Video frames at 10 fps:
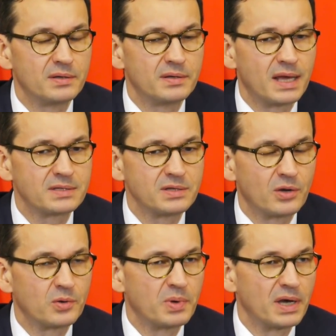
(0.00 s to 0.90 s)

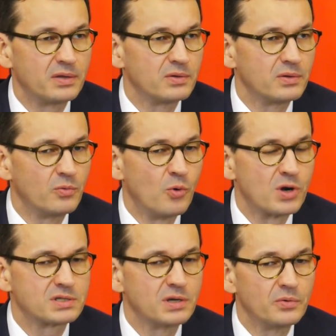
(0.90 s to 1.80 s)
Nazi-occupied
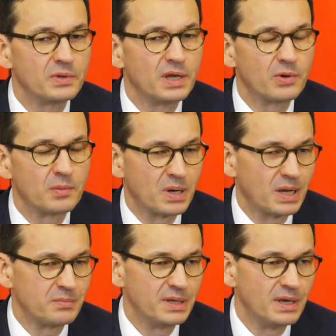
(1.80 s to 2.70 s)
Warsaw there were
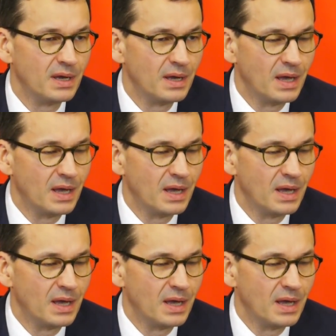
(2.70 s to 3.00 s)
probably